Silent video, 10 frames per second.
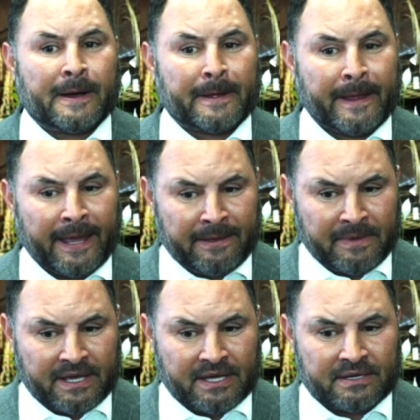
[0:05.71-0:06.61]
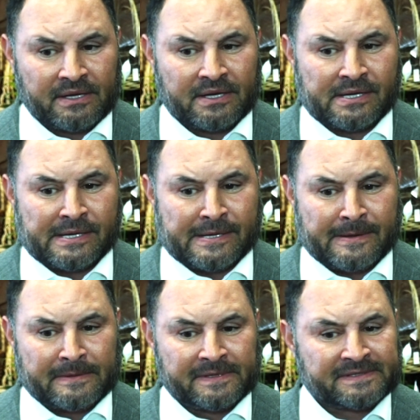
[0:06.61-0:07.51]
Came
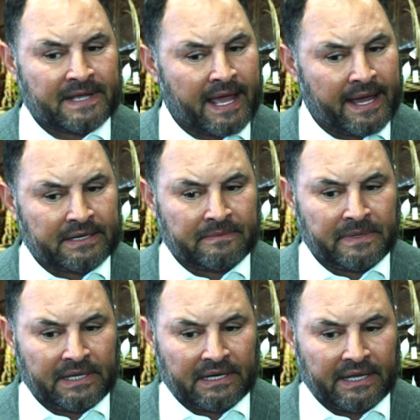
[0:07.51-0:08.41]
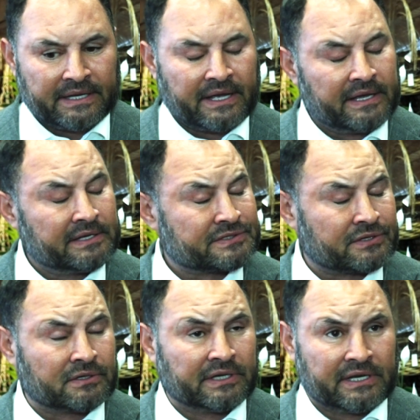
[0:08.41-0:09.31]
in. This had to be late 80s,
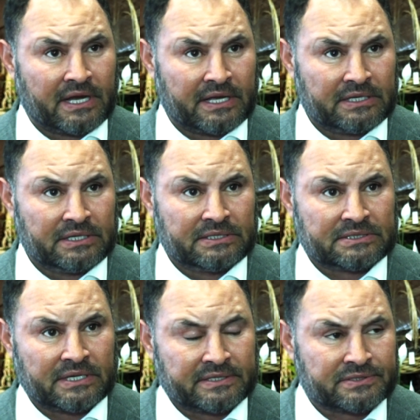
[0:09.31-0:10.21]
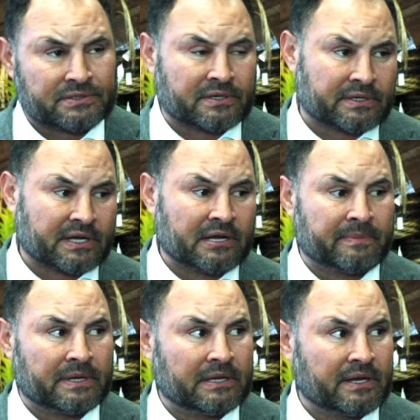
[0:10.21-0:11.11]
early 90s. I had started a
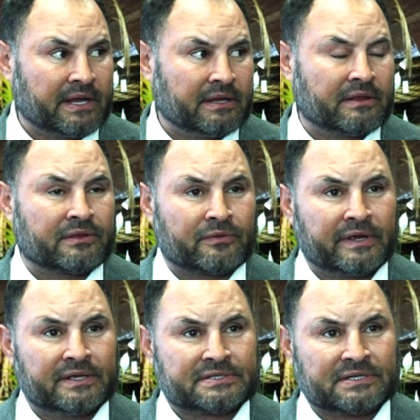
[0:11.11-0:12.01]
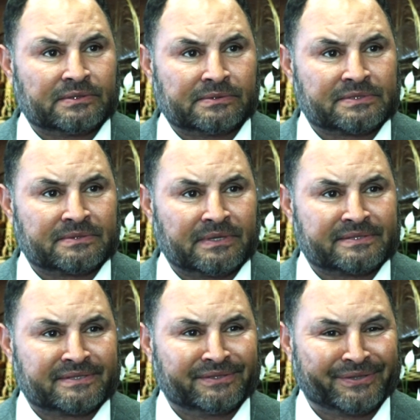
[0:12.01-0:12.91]
company in 83, so
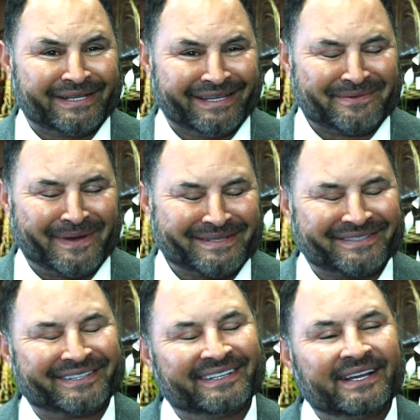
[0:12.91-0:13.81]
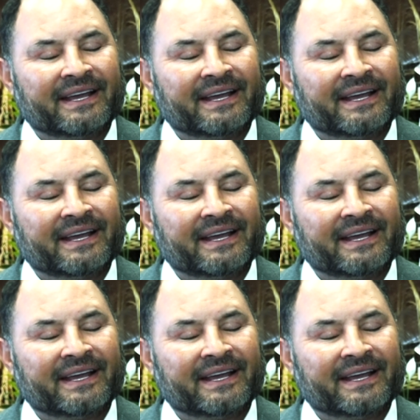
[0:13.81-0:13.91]
as a little kid, basically,